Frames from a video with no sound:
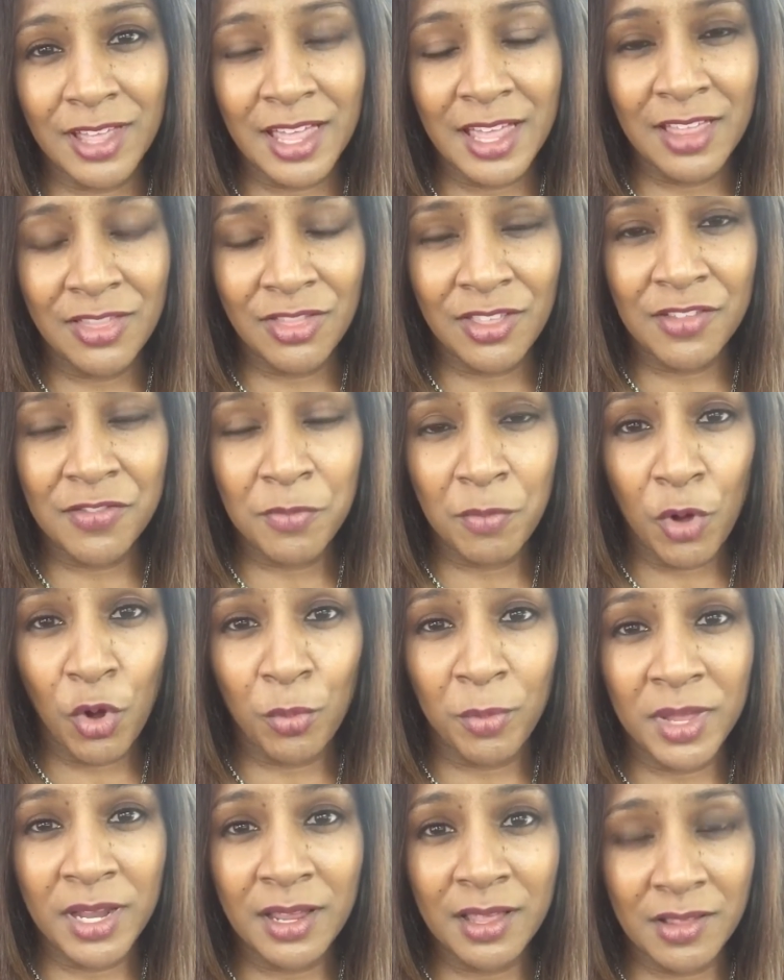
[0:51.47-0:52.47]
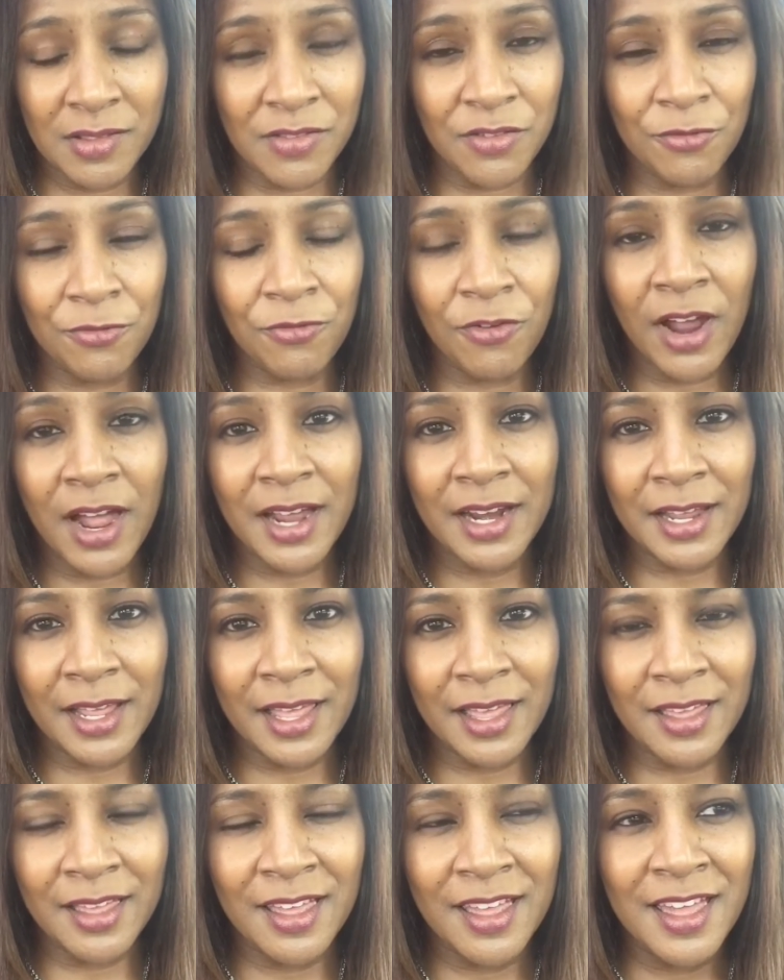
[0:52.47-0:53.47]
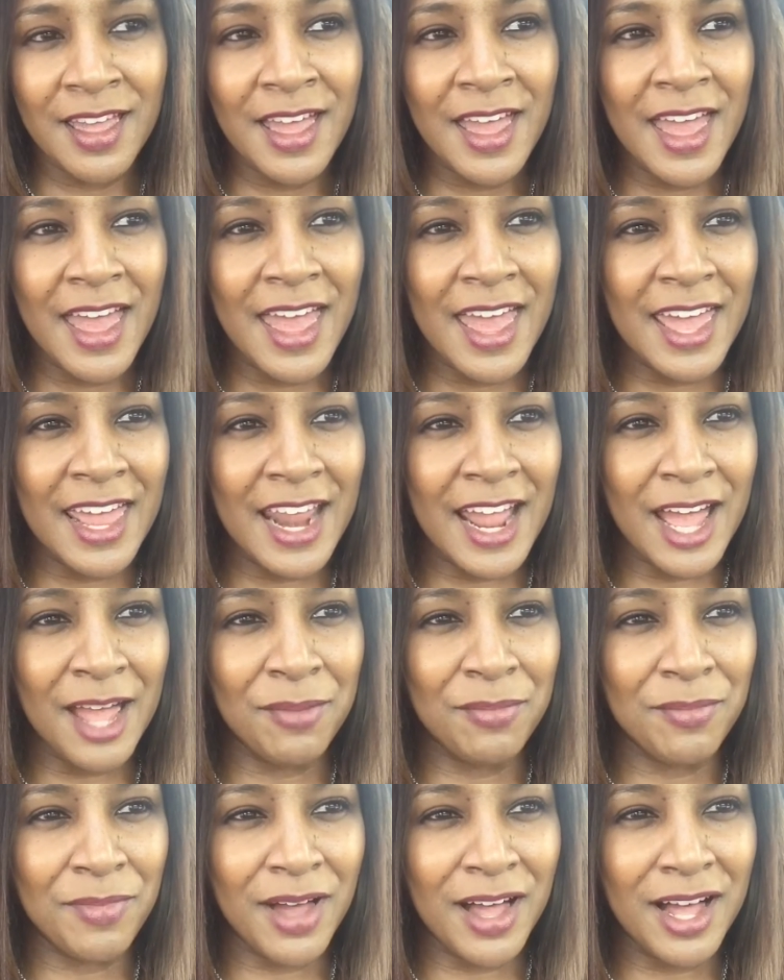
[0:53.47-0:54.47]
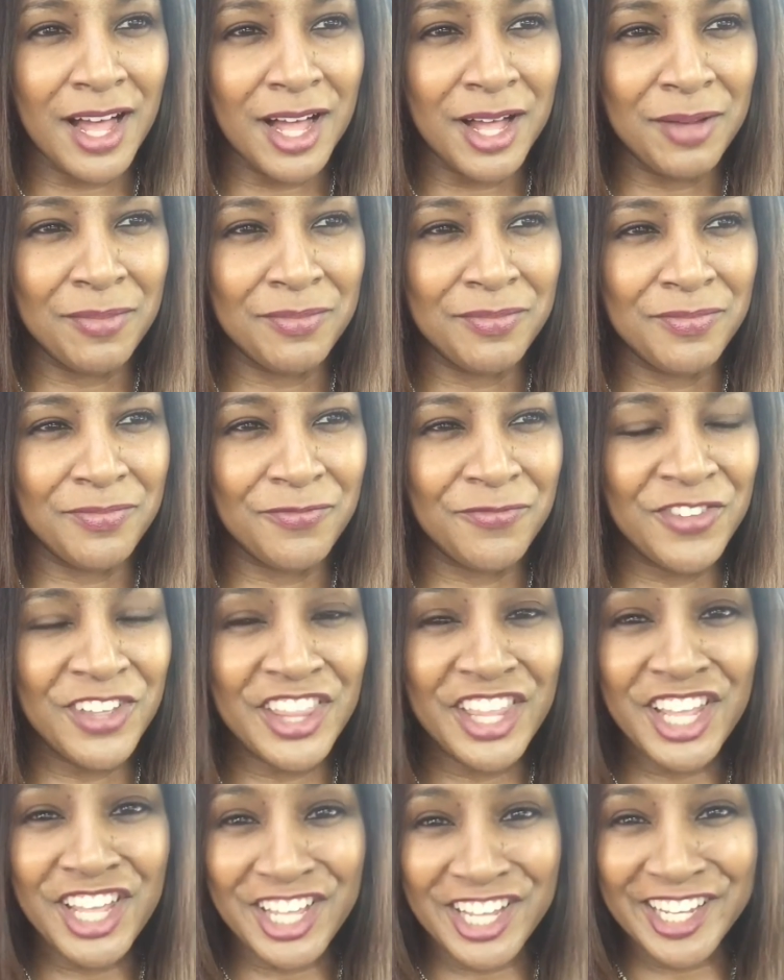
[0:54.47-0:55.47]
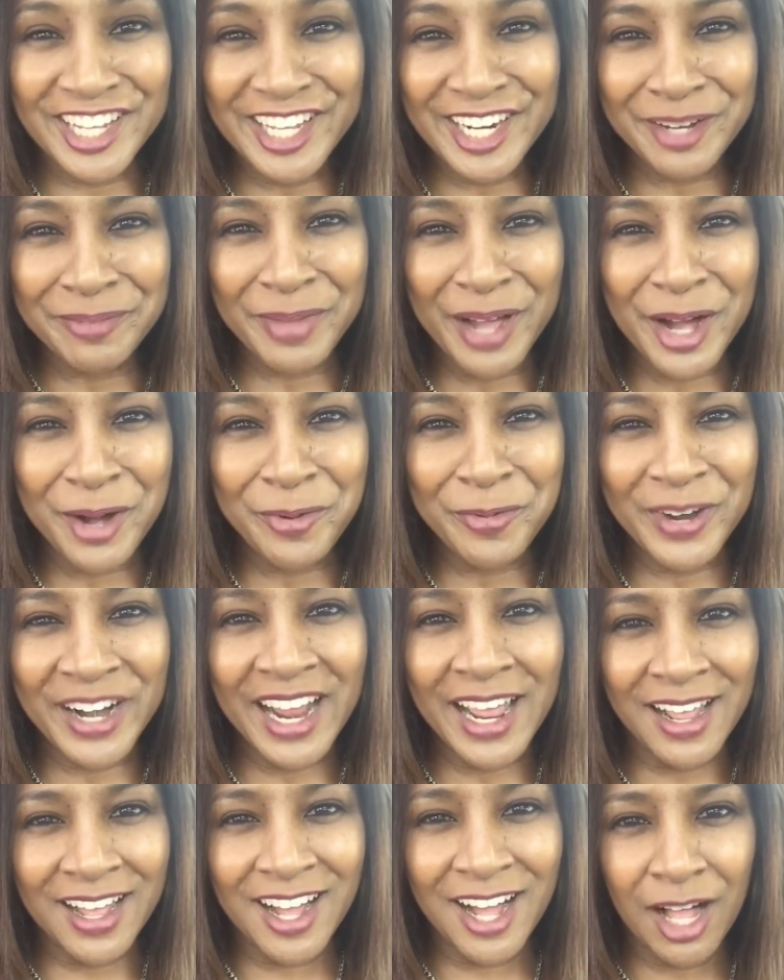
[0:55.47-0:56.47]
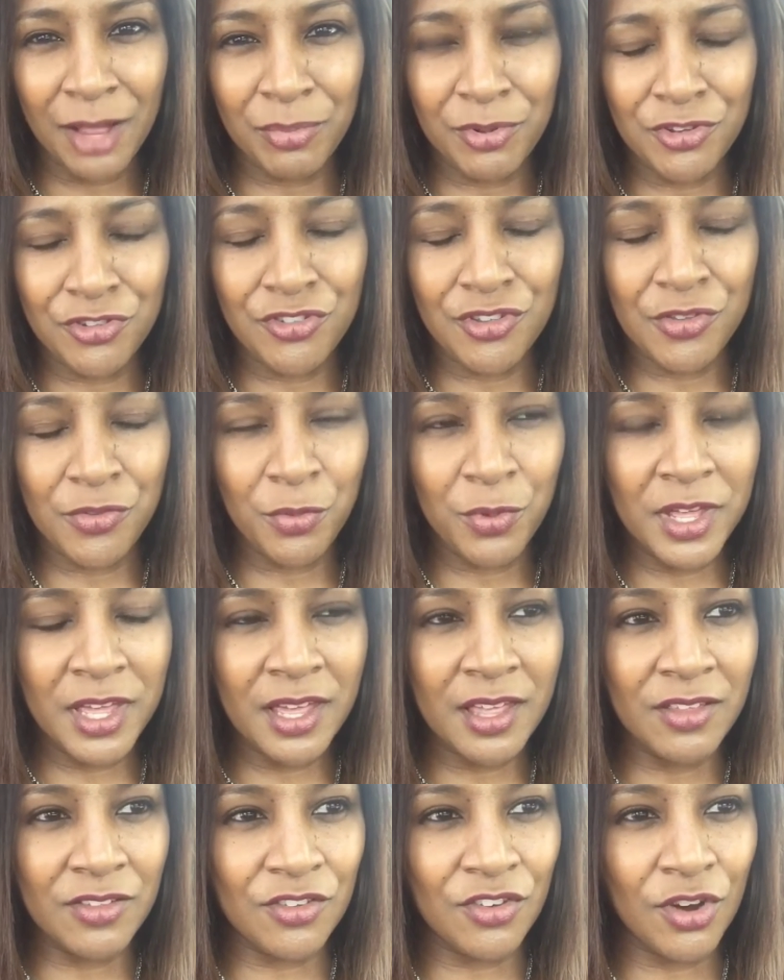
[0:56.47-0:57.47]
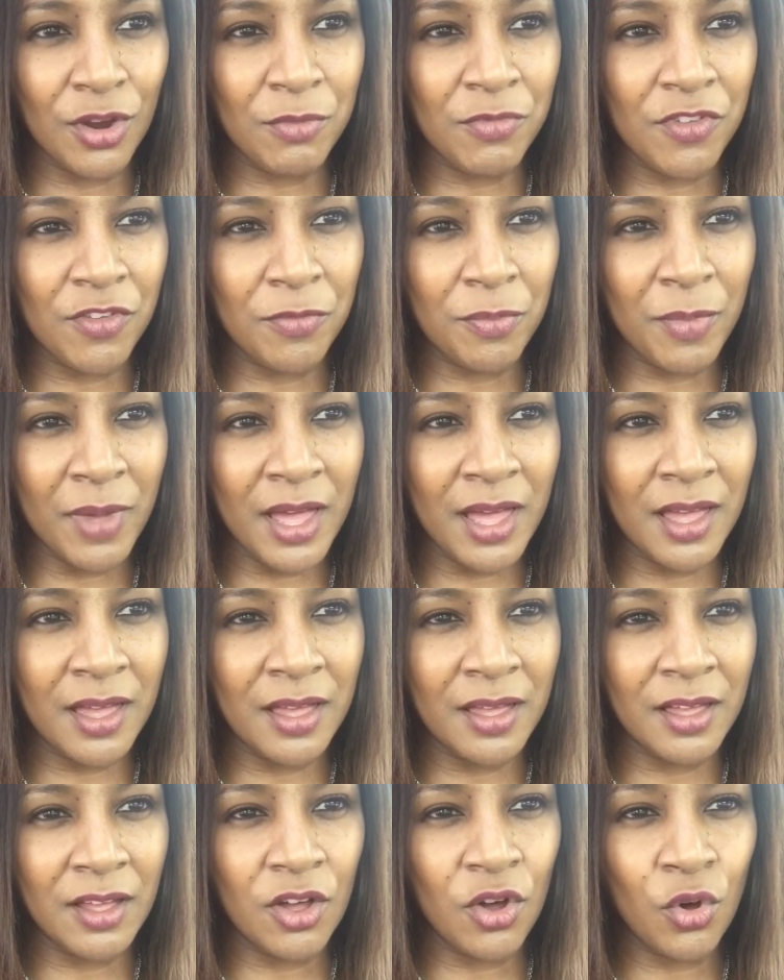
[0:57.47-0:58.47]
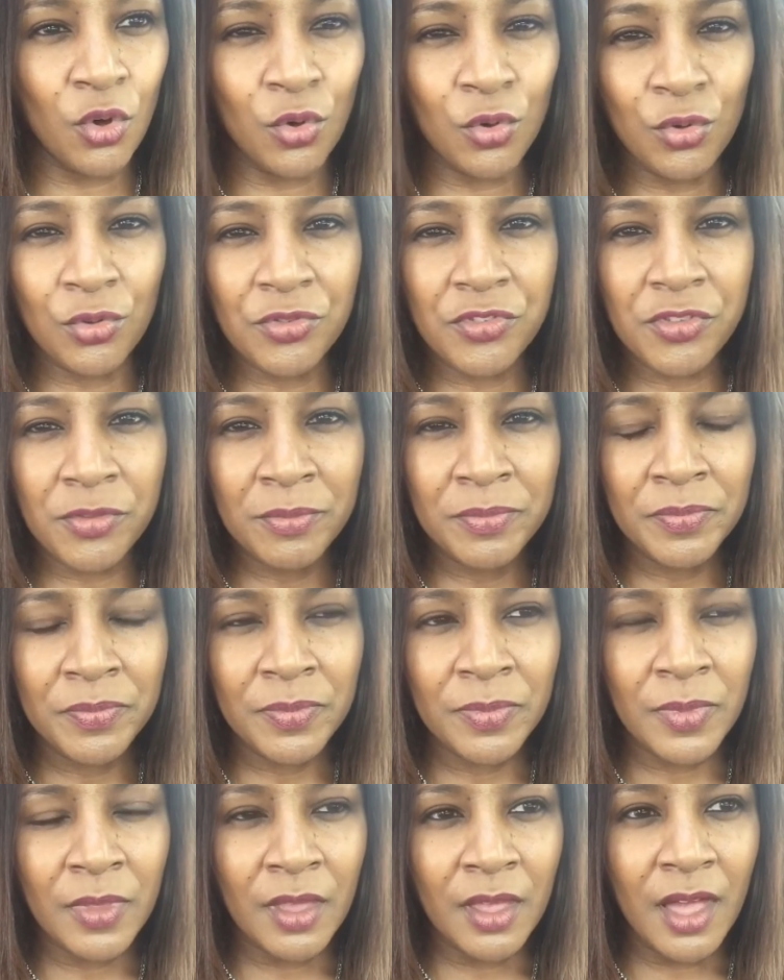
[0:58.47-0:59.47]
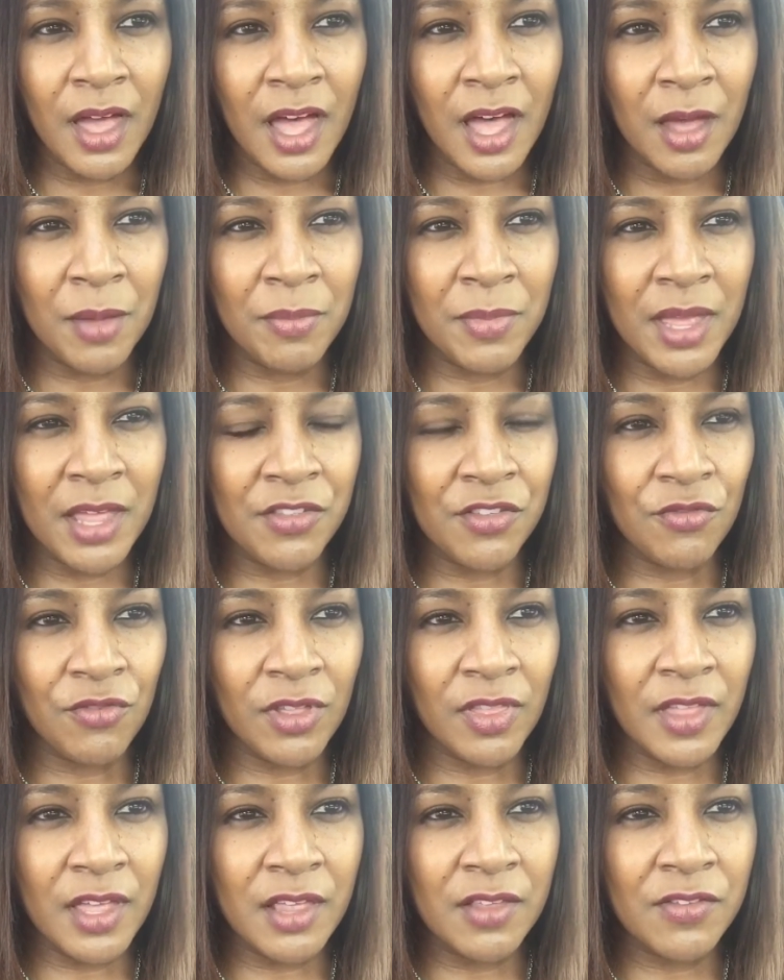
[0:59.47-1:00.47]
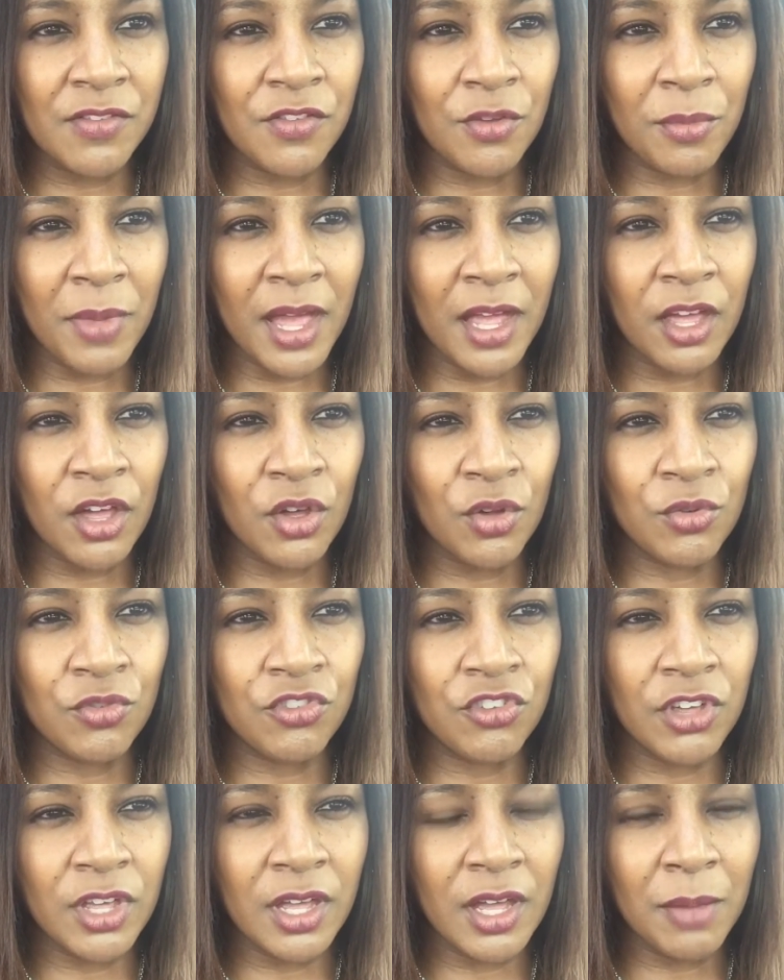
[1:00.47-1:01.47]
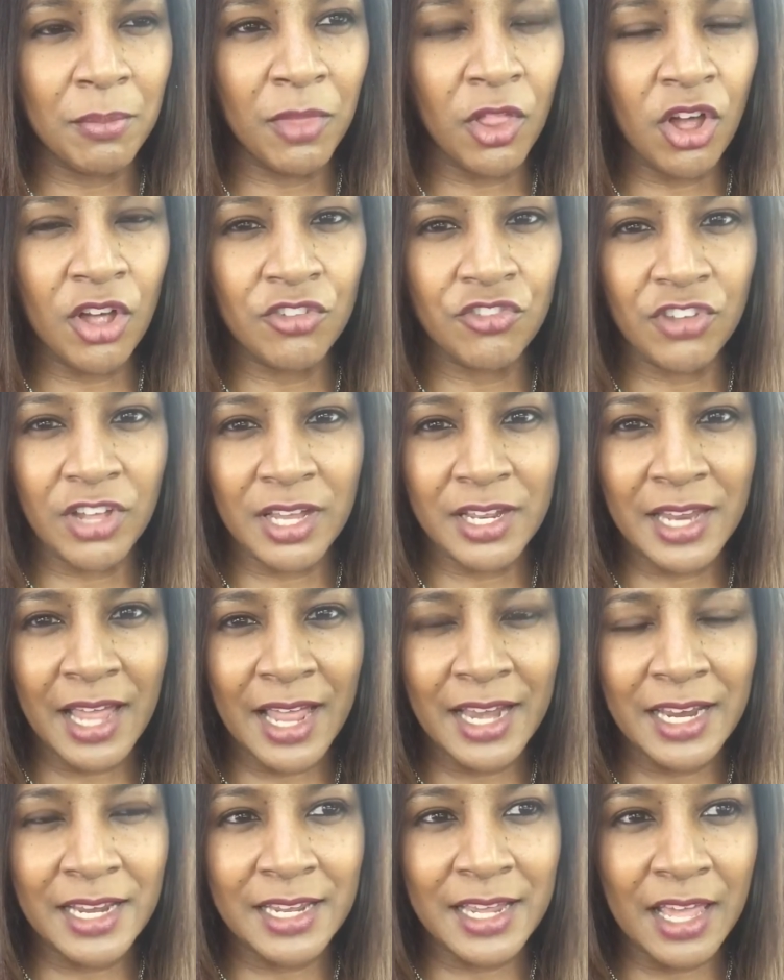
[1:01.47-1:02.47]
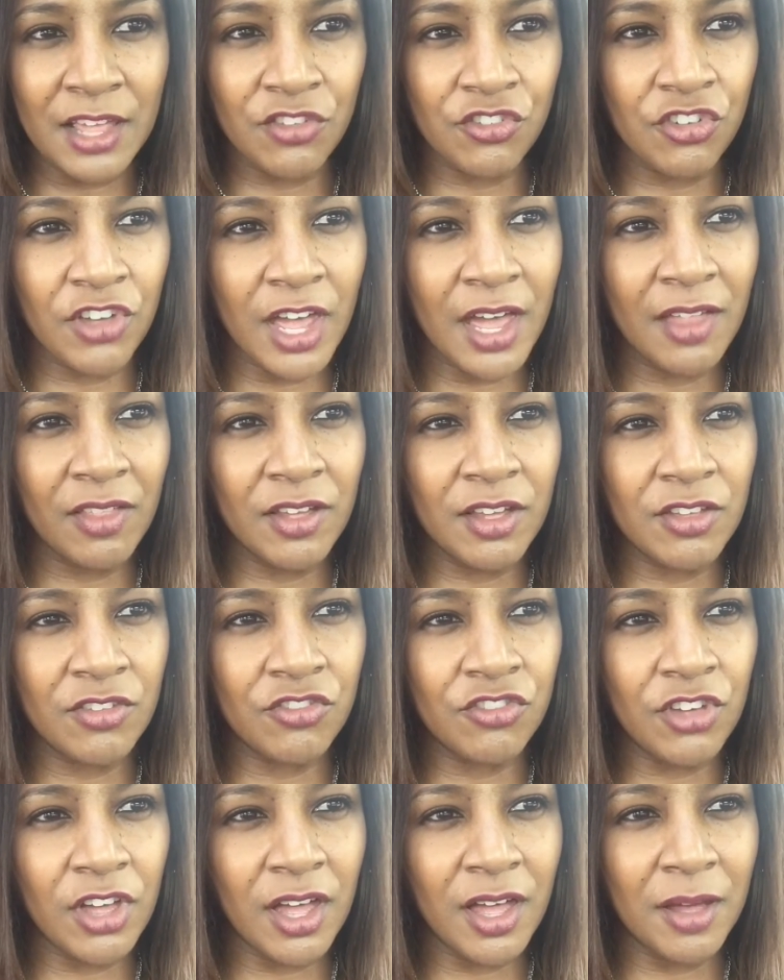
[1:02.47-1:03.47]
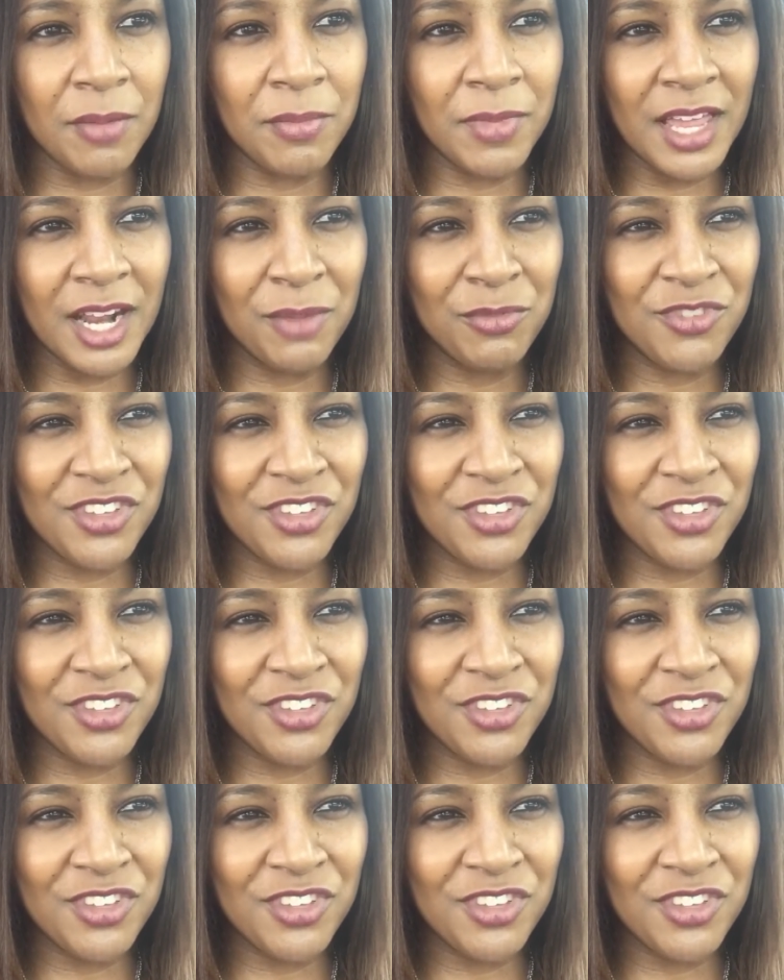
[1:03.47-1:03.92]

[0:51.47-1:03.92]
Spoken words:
in this moment it's a Friday, and I'm feeling good about what I accomplished this week in terms of my goals, as it relates to my coaching. I'm launching a 90-day challenge, and I'm